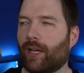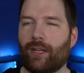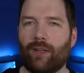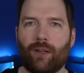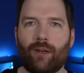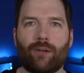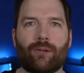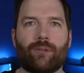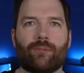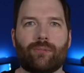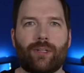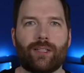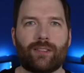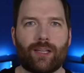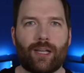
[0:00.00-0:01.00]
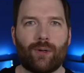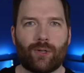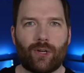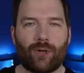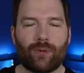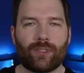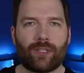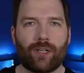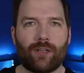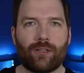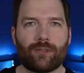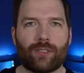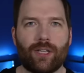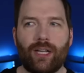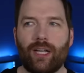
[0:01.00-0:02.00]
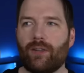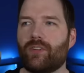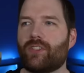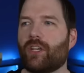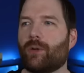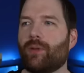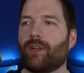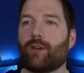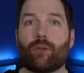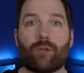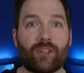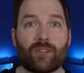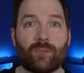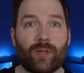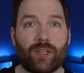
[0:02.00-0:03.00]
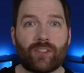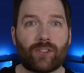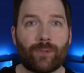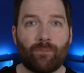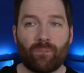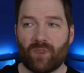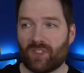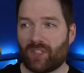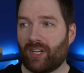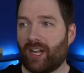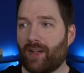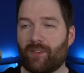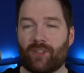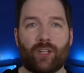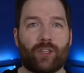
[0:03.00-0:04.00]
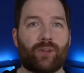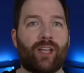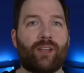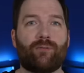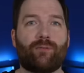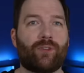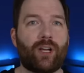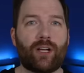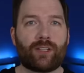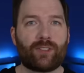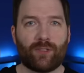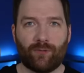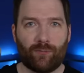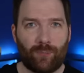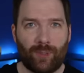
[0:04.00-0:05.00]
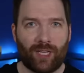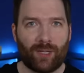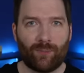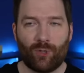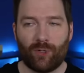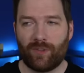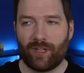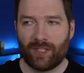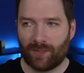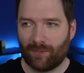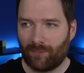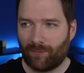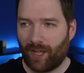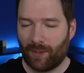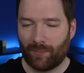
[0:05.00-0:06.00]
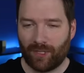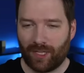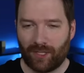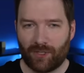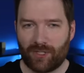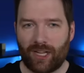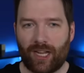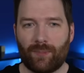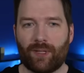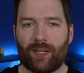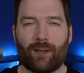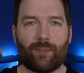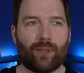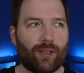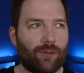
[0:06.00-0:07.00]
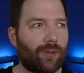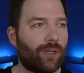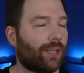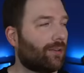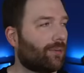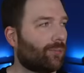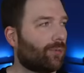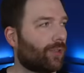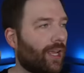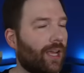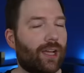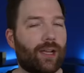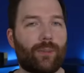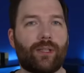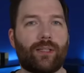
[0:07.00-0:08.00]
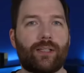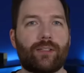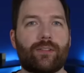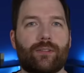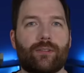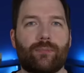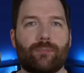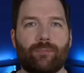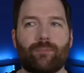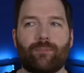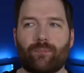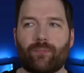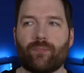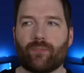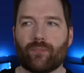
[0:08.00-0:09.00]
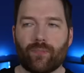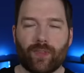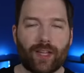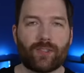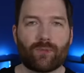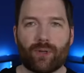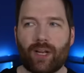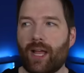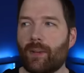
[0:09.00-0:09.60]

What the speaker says: I know. That's how it always goes. If you tell me that Christmas is going to have another influx of big movies and family entertainment, I'm like, well, yeah, I mean, that's what